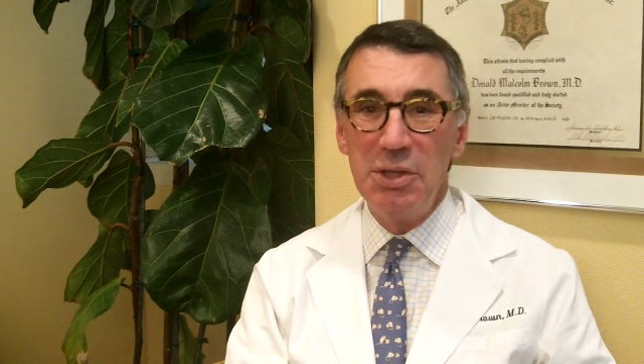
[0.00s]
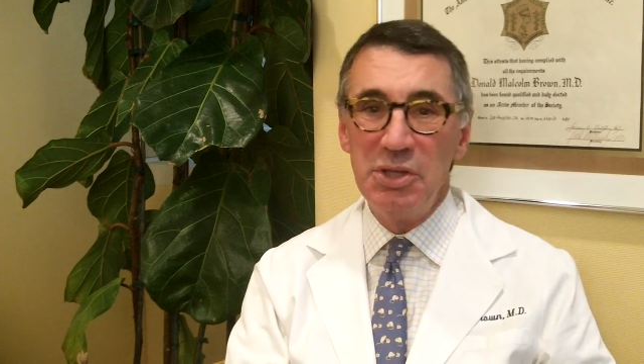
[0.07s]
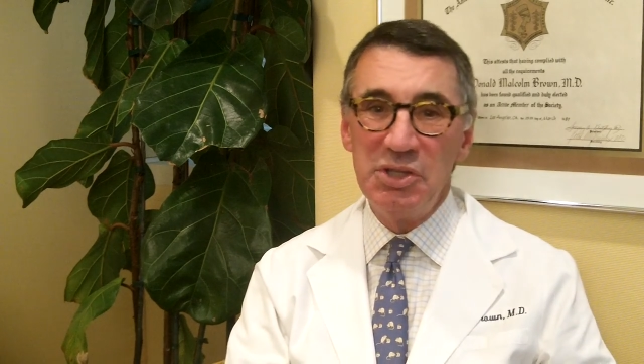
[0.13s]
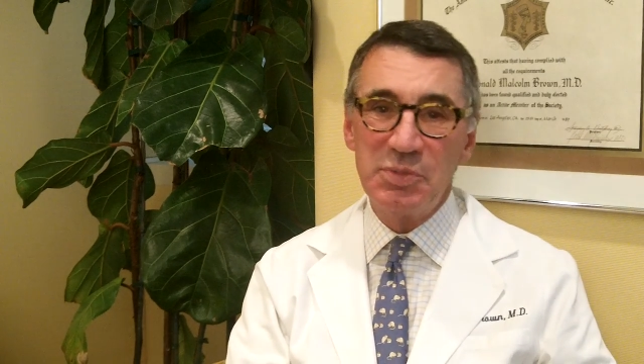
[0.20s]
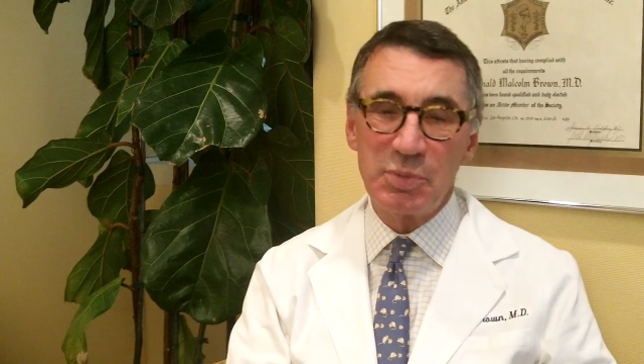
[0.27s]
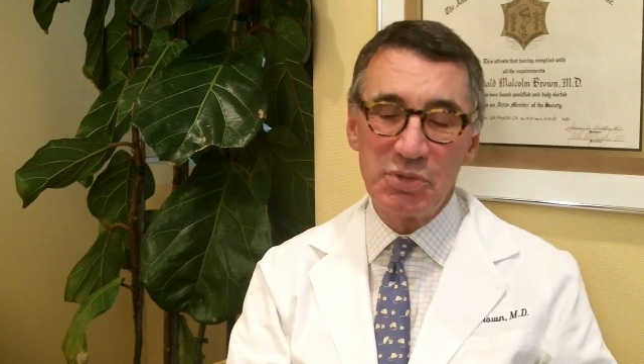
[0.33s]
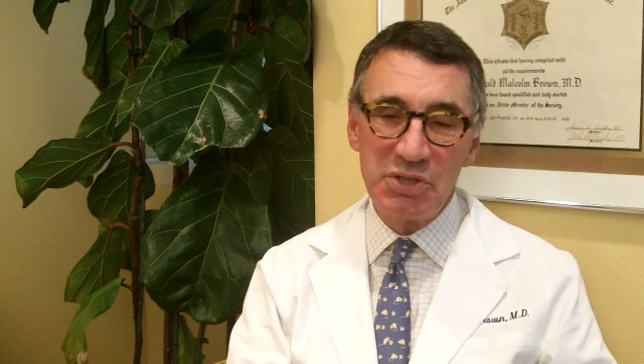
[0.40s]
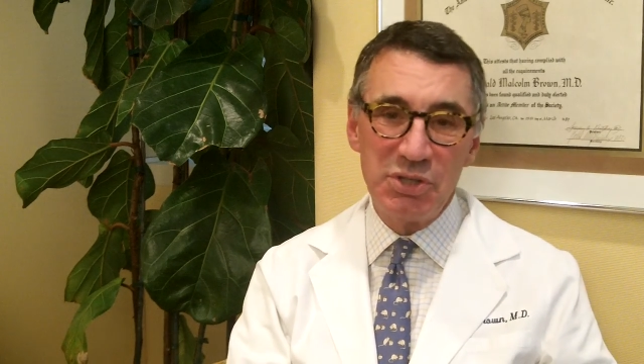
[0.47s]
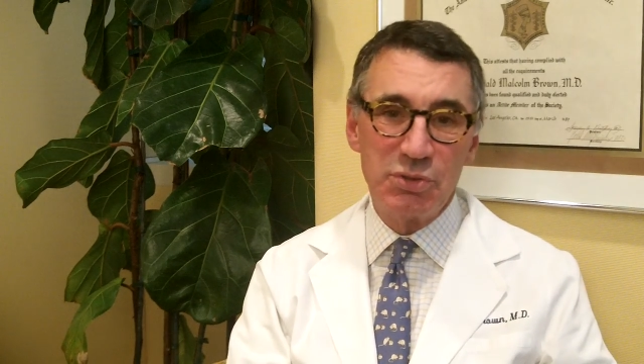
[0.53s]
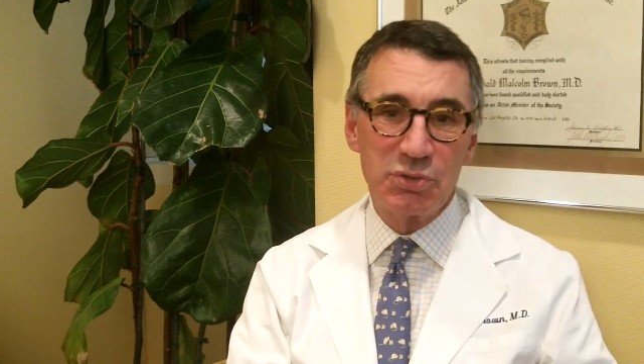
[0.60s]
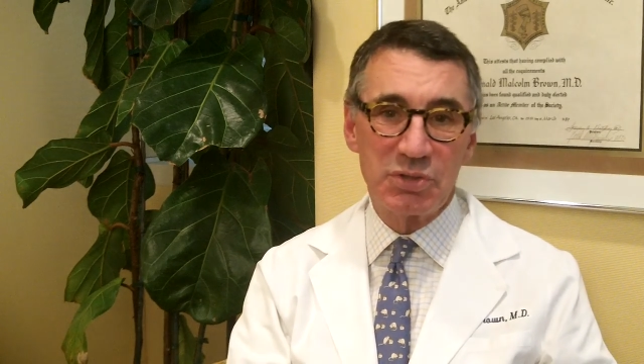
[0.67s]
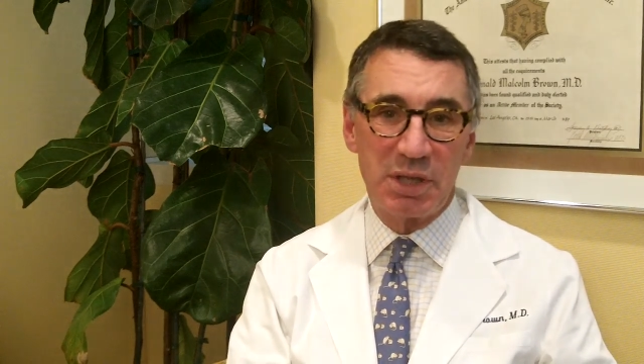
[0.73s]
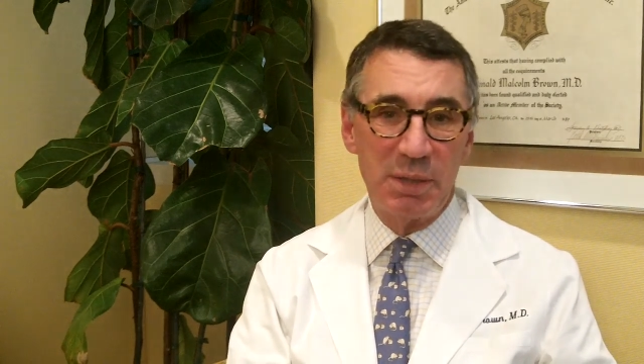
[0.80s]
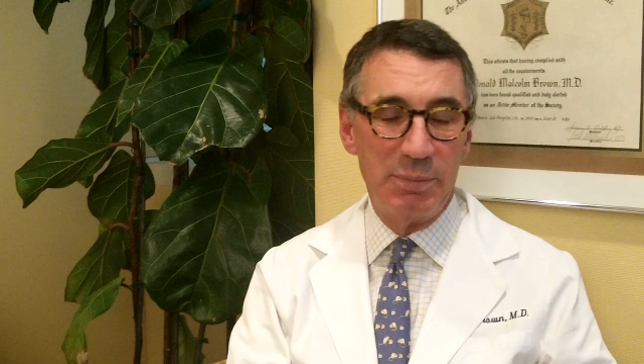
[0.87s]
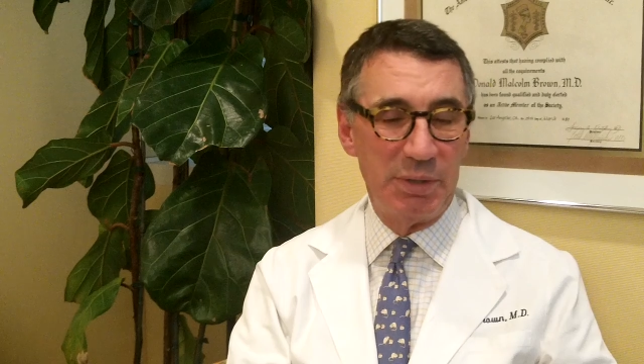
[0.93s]
These
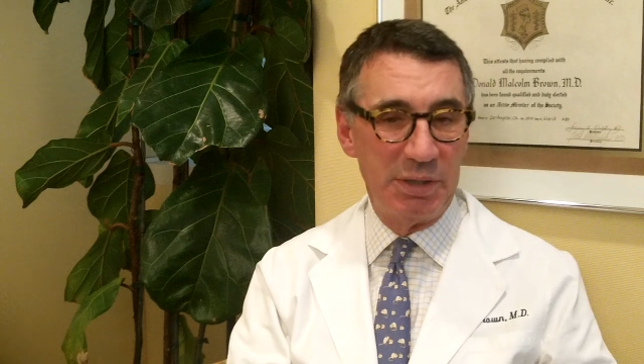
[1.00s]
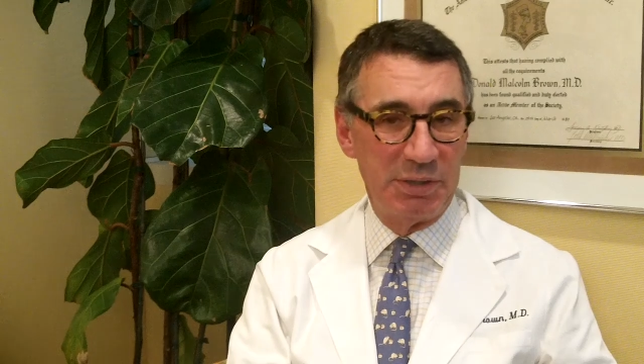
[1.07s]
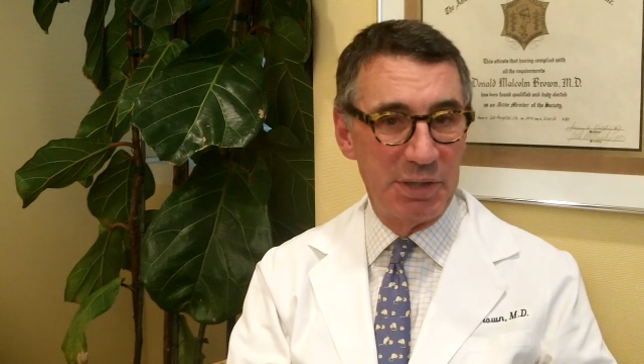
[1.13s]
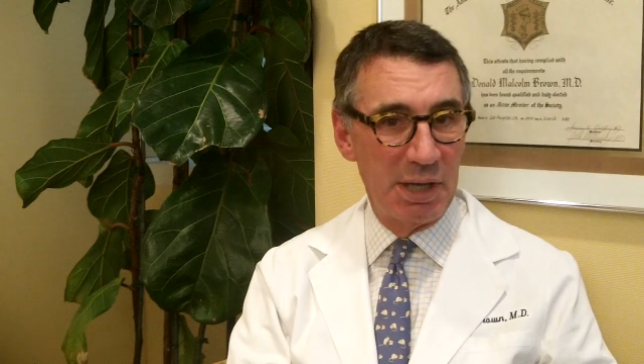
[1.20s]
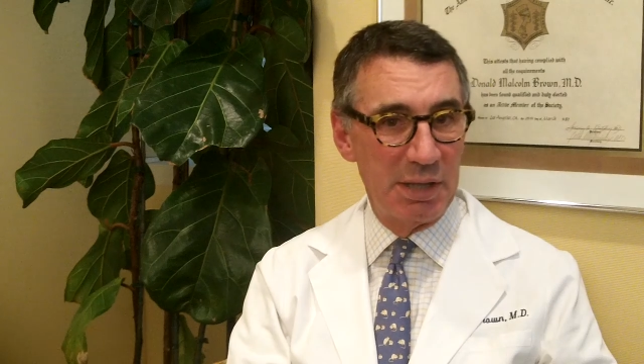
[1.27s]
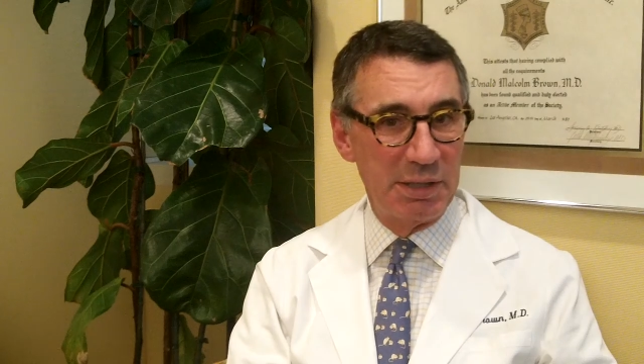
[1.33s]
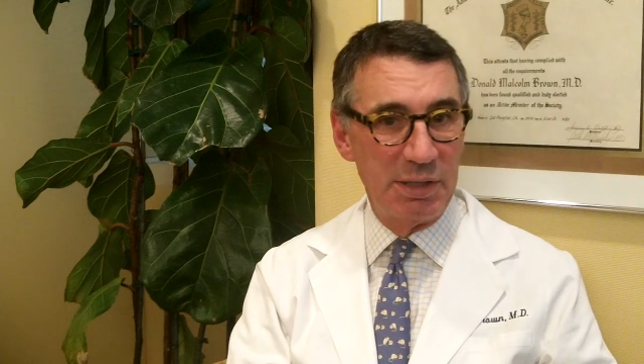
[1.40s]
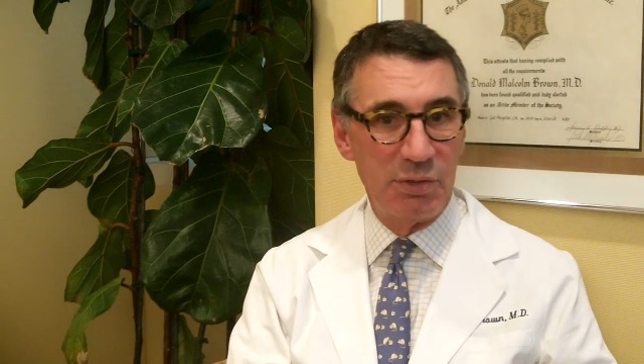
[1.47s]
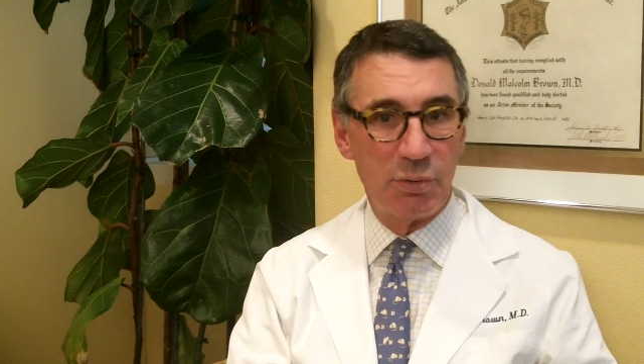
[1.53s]
procedures can be done